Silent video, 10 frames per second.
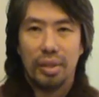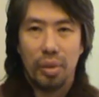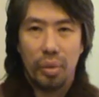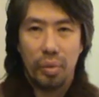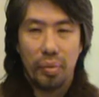
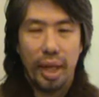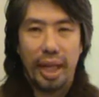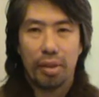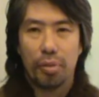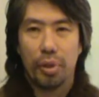to
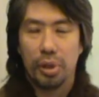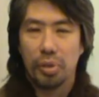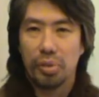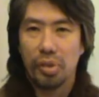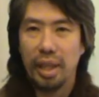act
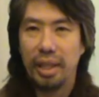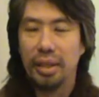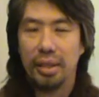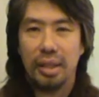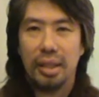virtuously
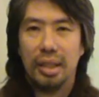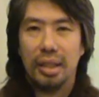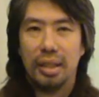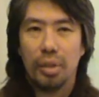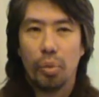
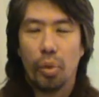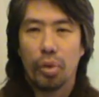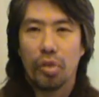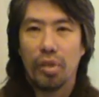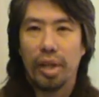
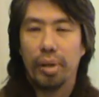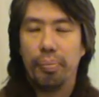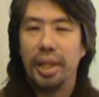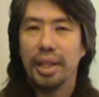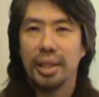towards other
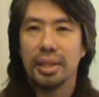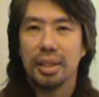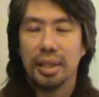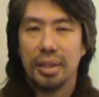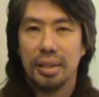beings,